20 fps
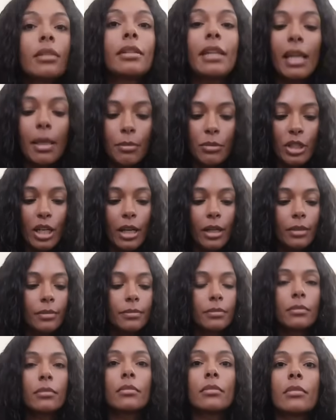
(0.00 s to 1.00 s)
Camp chair.
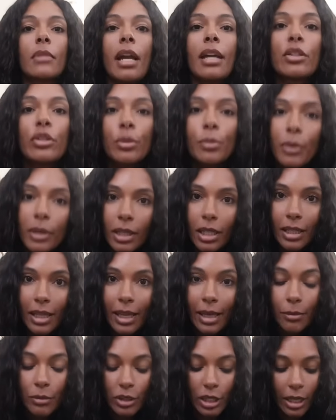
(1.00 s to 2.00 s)
I do bring a
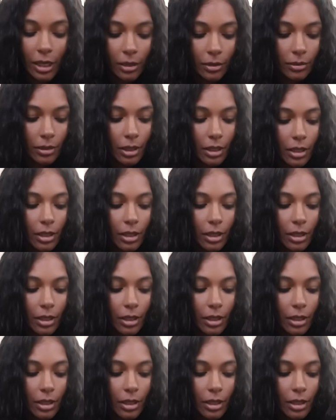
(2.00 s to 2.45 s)
camp chair.